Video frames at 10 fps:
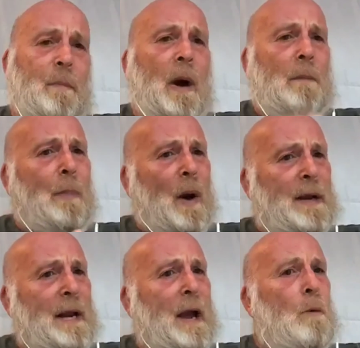but by
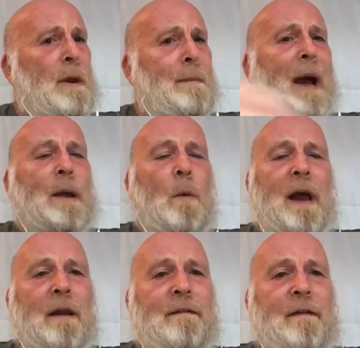now we may
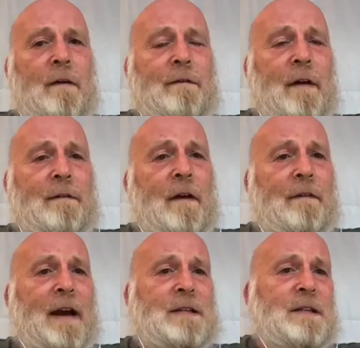well have
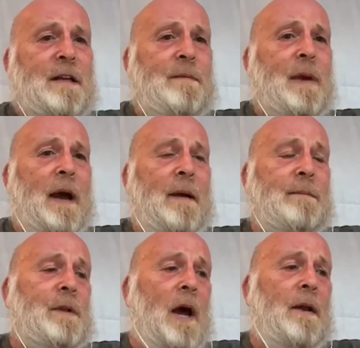actually
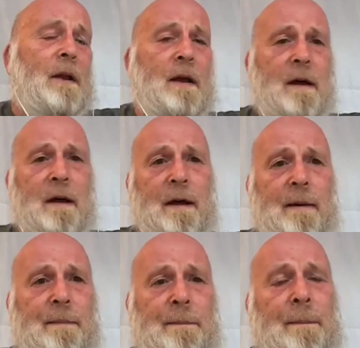
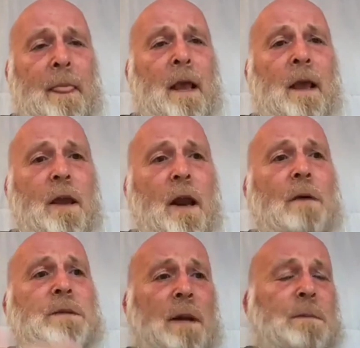done
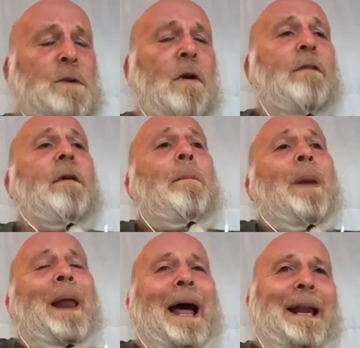some sort of
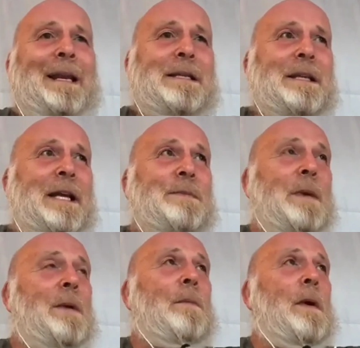planning
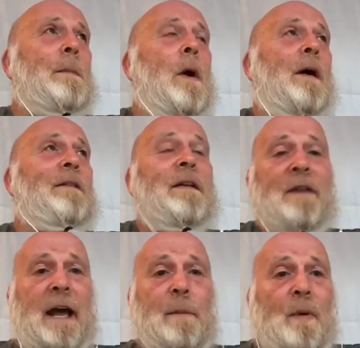assessment. We might have
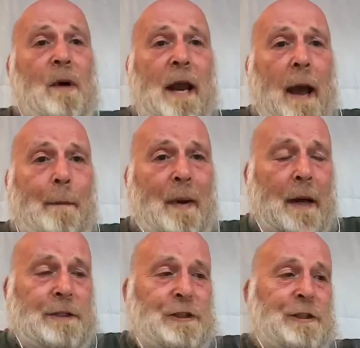even had a
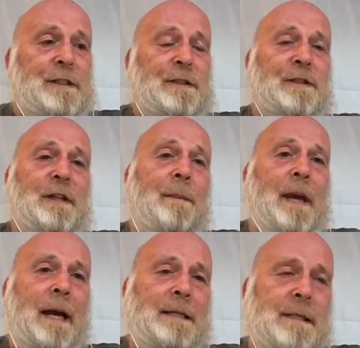pre-application in some
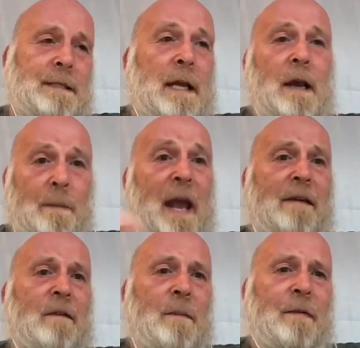cases,
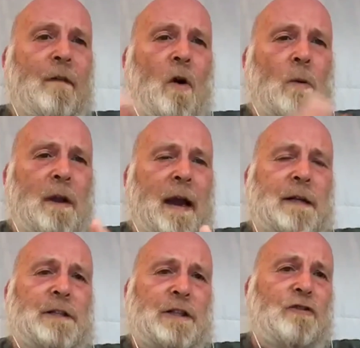even before we
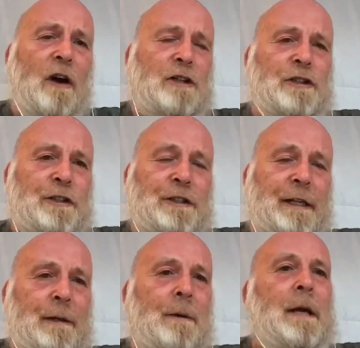actually structured the
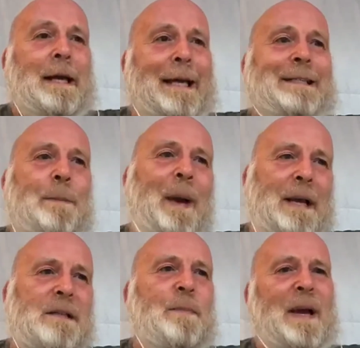deal. It
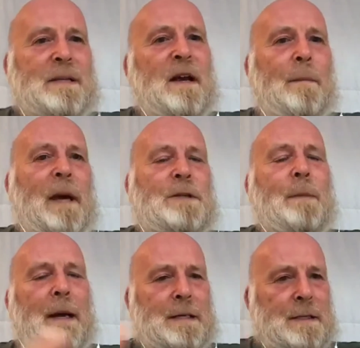depends how much
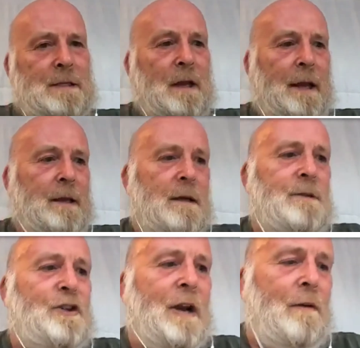money's at stake
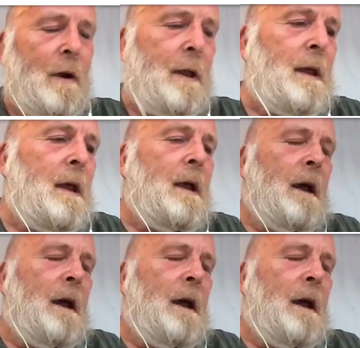generally.